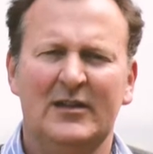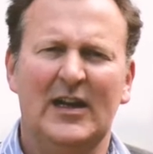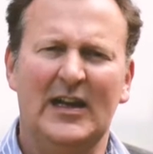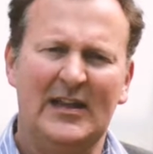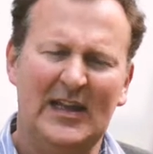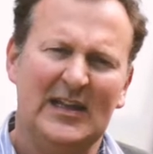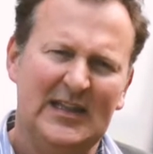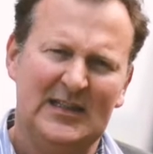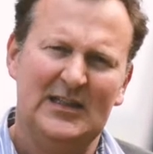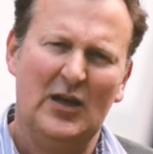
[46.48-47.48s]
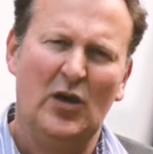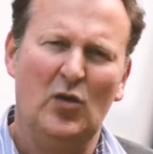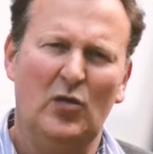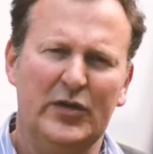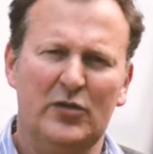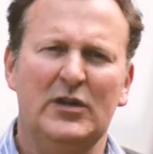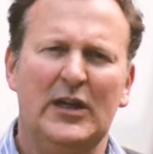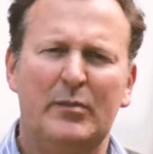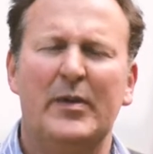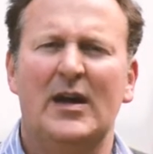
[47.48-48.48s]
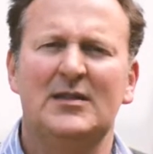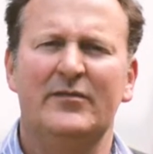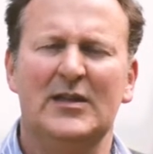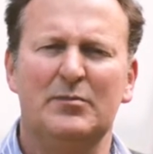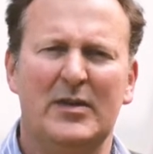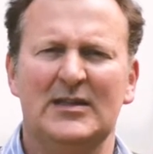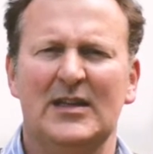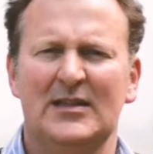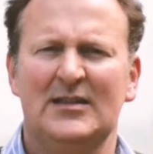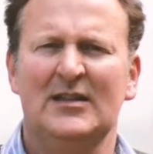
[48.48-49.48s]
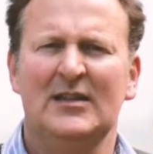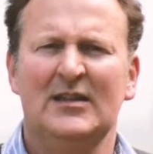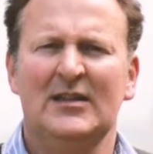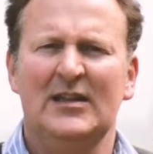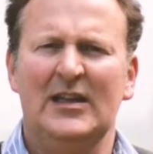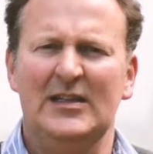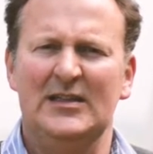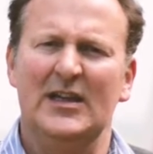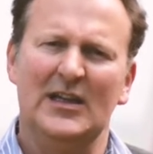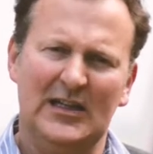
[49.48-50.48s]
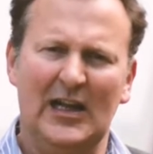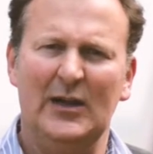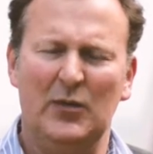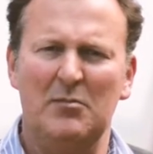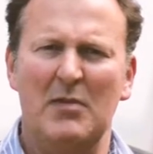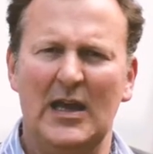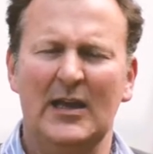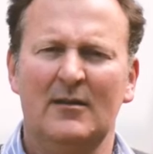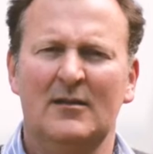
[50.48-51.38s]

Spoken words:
And I think this is the whole unique part of this business, is that you're dealing with me.